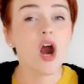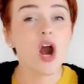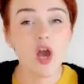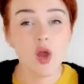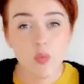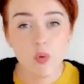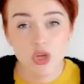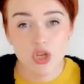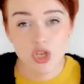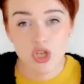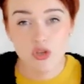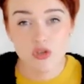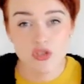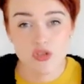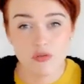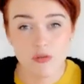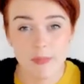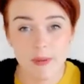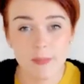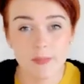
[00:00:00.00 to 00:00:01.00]
I want you
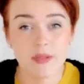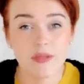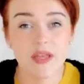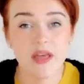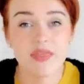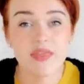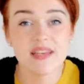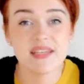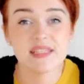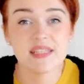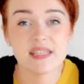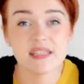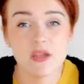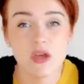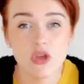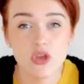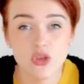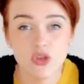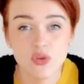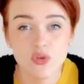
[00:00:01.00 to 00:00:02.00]
to remember that this is
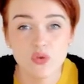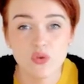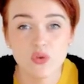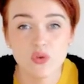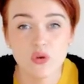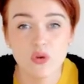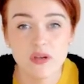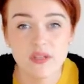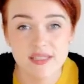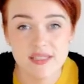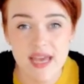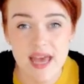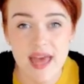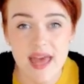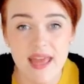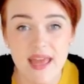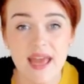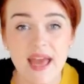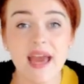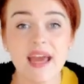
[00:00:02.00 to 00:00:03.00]
your
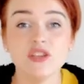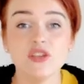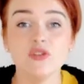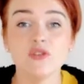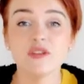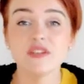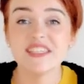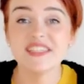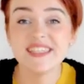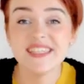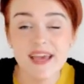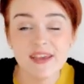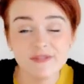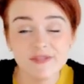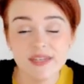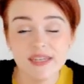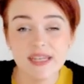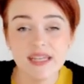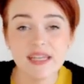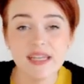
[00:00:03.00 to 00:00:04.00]
day, and you can
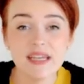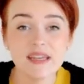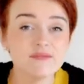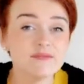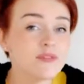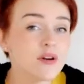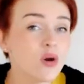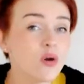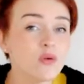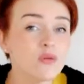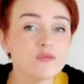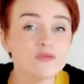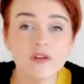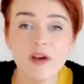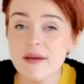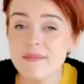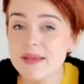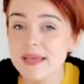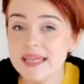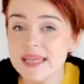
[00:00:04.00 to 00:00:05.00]
definitely involve
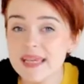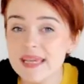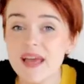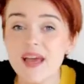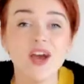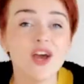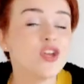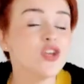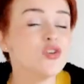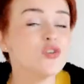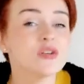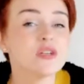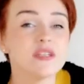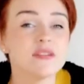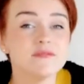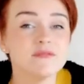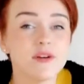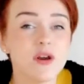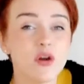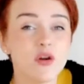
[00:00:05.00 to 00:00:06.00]
family, you can
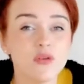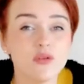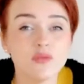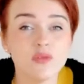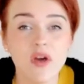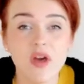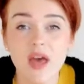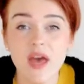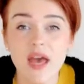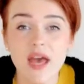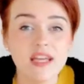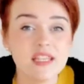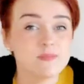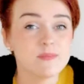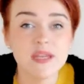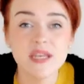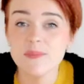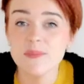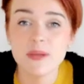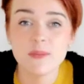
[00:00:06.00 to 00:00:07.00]
involve as
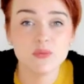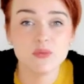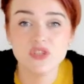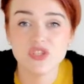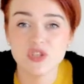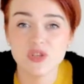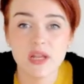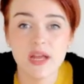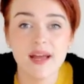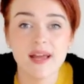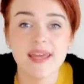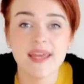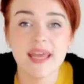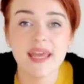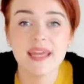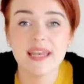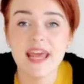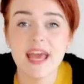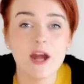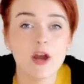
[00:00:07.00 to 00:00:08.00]
many people as you like
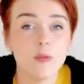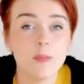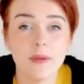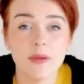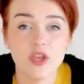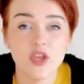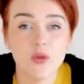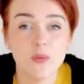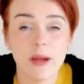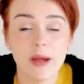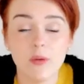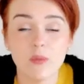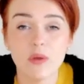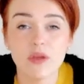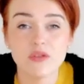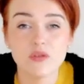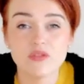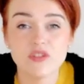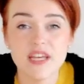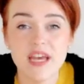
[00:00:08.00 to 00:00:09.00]
in helping you out
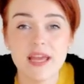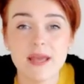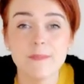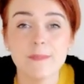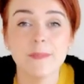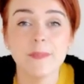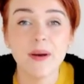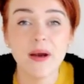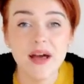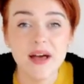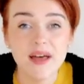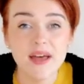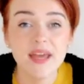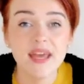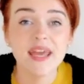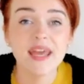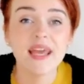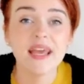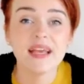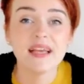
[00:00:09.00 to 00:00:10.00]
with your day, but
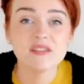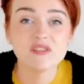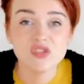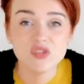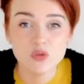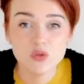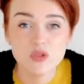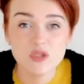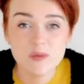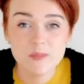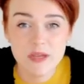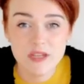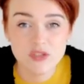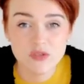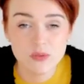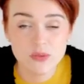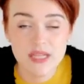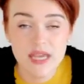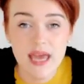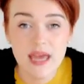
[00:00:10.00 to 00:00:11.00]
it is your
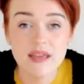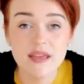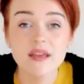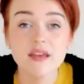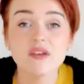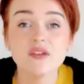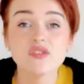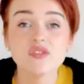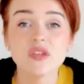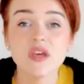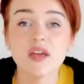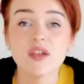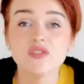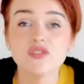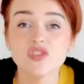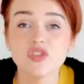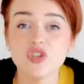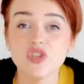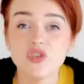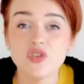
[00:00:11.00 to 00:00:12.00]
special day,
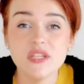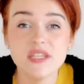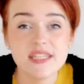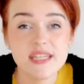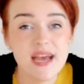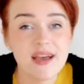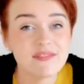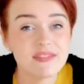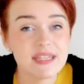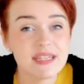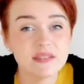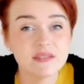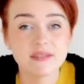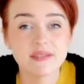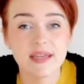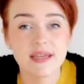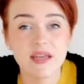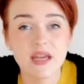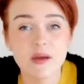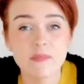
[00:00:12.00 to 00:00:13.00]
so you need to have a little
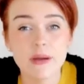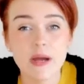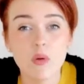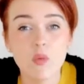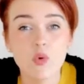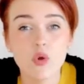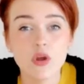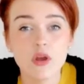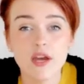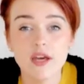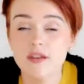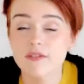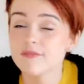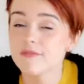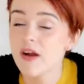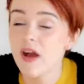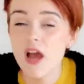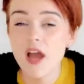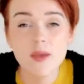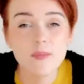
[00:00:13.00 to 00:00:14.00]
think about what kind of
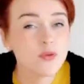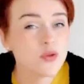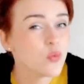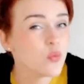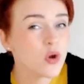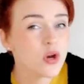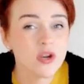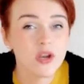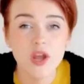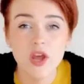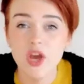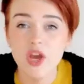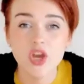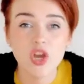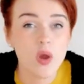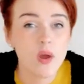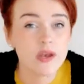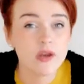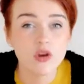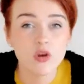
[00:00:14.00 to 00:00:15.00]
vibe you want
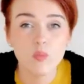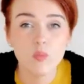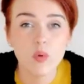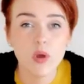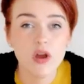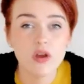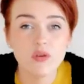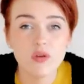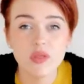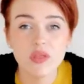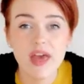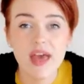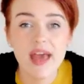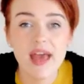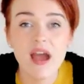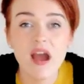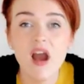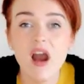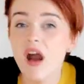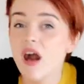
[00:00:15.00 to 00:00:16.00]
going on while you're there.
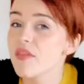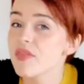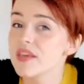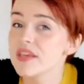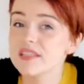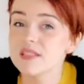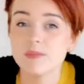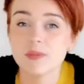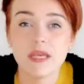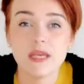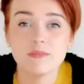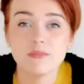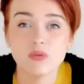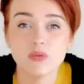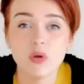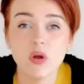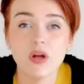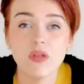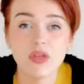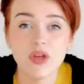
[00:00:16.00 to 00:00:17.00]
Are these
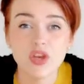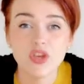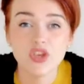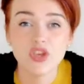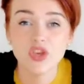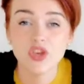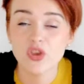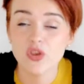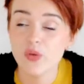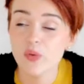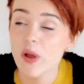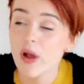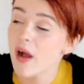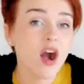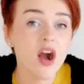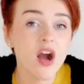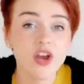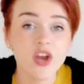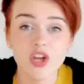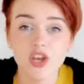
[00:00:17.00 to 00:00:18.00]
people that you
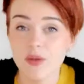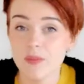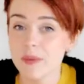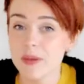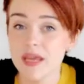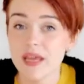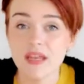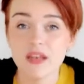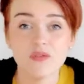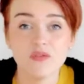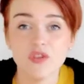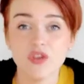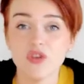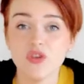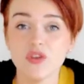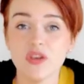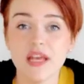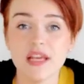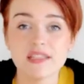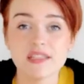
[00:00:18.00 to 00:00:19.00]
are going to be in a few
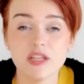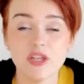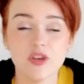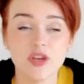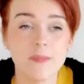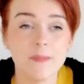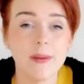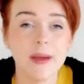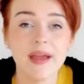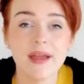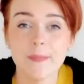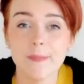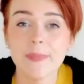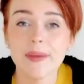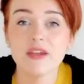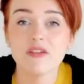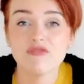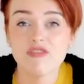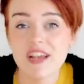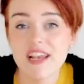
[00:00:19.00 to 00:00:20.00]
years looking back and
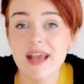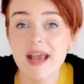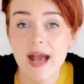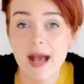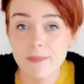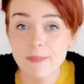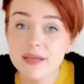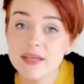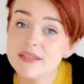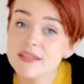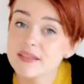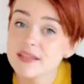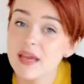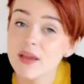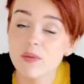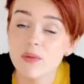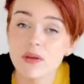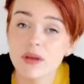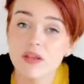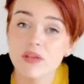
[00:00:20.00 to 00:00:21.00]
being really happy that they
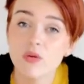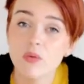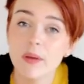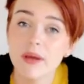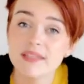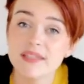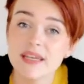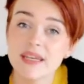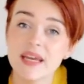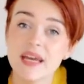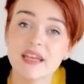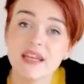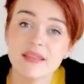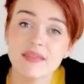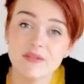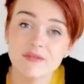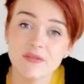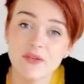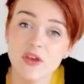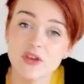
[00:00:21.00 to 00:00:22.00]
were at your wedding and in
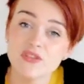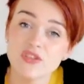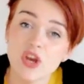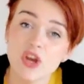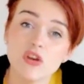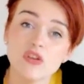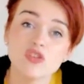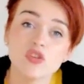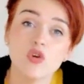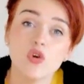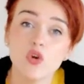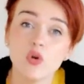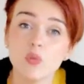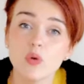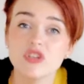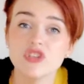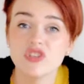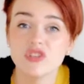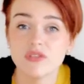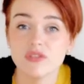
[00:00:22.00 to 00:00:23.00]
the photos, or
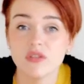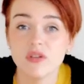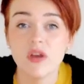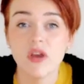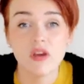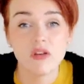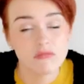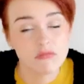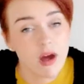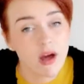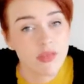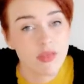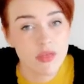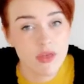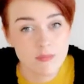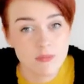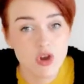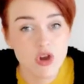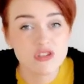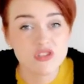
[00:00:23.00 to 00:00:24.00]
would you rather
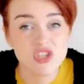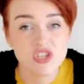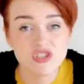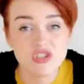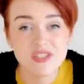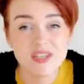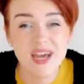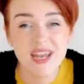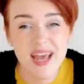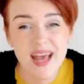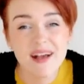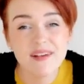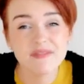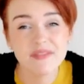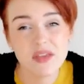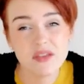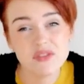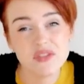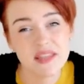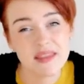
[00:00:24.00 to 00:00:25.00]
them not? So just kind of have
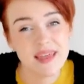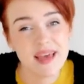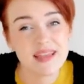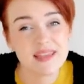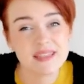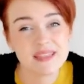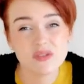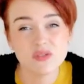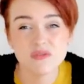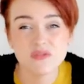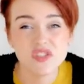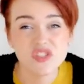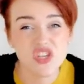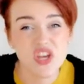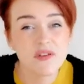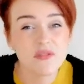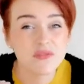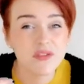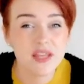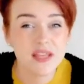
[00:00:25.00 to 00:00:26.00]
that sort of
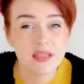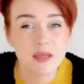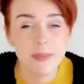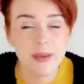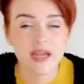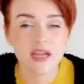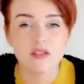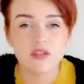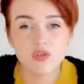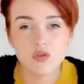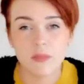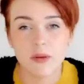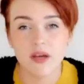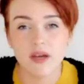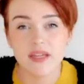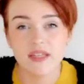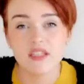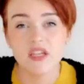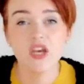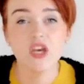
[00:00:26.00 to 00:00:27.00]
stuff in the back of your
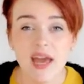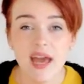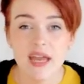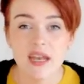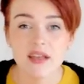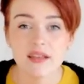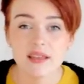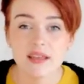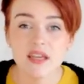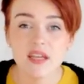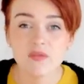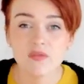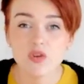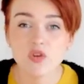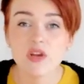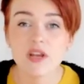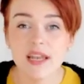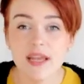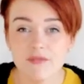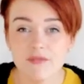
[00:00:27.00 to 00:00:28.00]
mind, and I think if
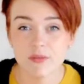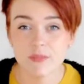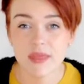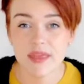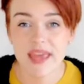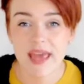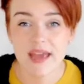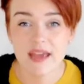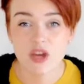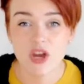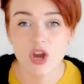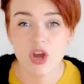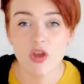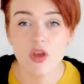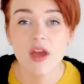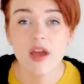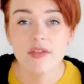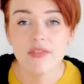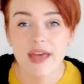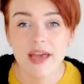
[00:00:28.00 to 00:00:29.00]
you're clear the get-go,
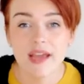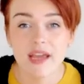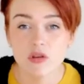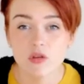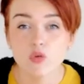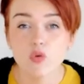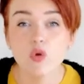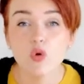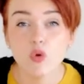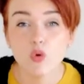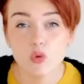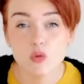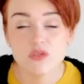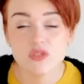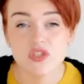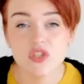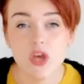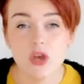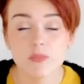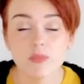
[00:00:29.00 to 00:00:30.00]
that can
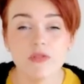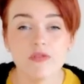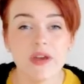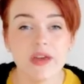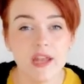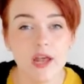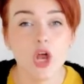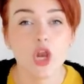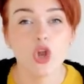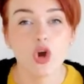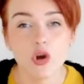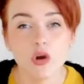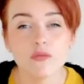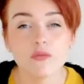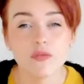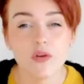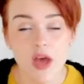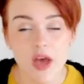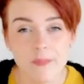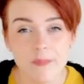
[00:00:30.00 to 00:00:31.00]
also prevent a lot
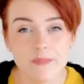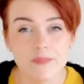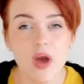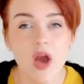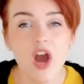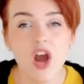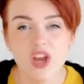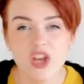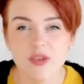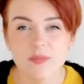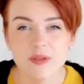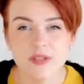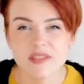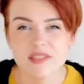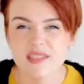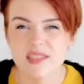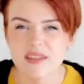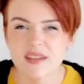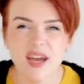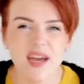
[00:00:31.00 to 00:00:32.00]
of
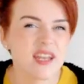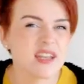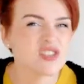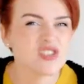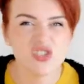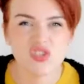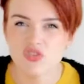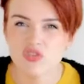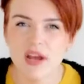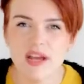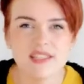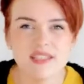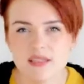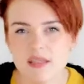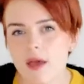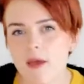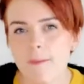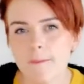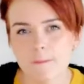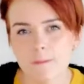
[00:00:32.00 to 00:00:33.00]
arguments and kind of stress
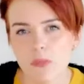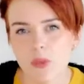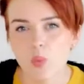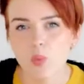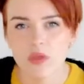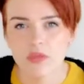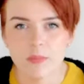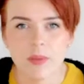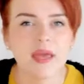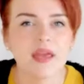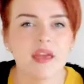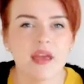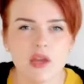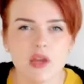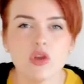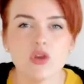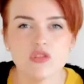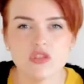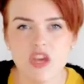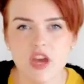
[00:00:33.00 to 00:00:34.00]
with picking
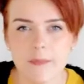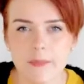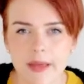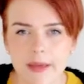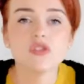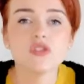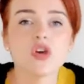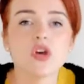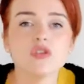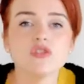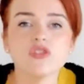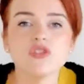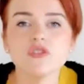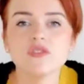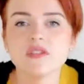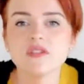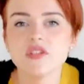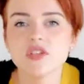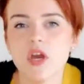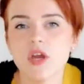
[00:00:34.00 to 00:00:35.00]
who's coming. So
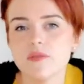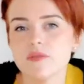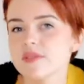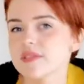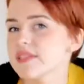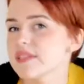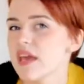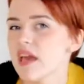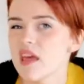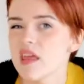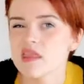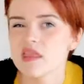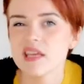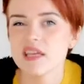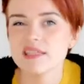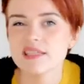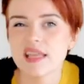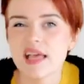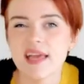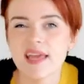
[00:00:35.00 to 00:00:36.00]
do's and don'ts.
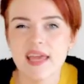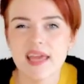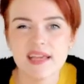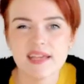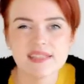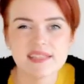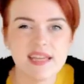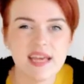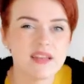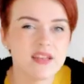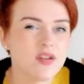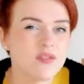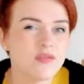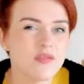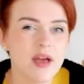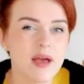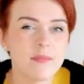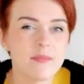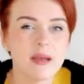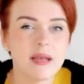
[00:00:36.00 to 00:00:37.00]
Things like extended
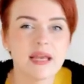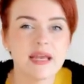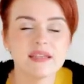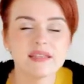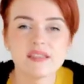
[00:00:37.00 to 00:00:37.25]
family.